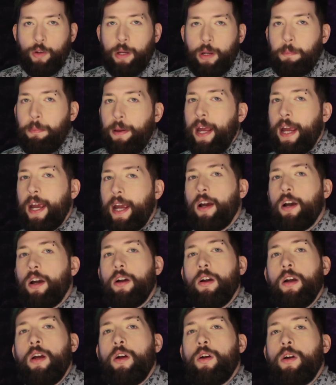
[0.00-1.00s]

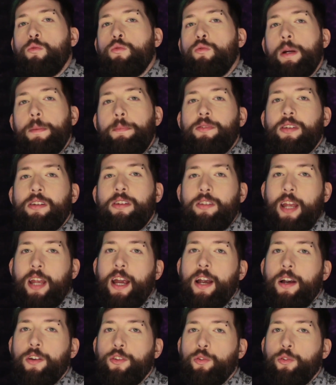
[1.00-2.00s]
Repair rips and
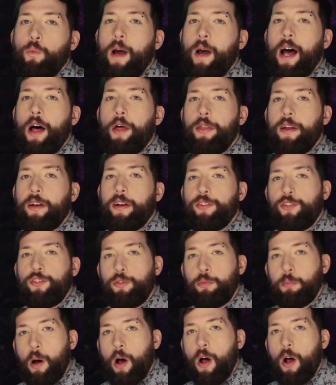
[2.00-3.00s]
tears while they're
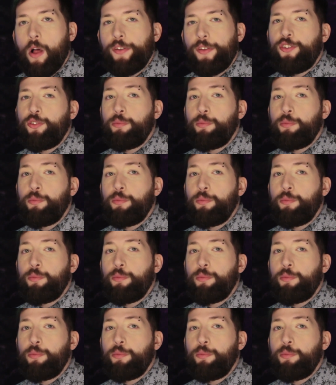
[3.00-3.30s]
small,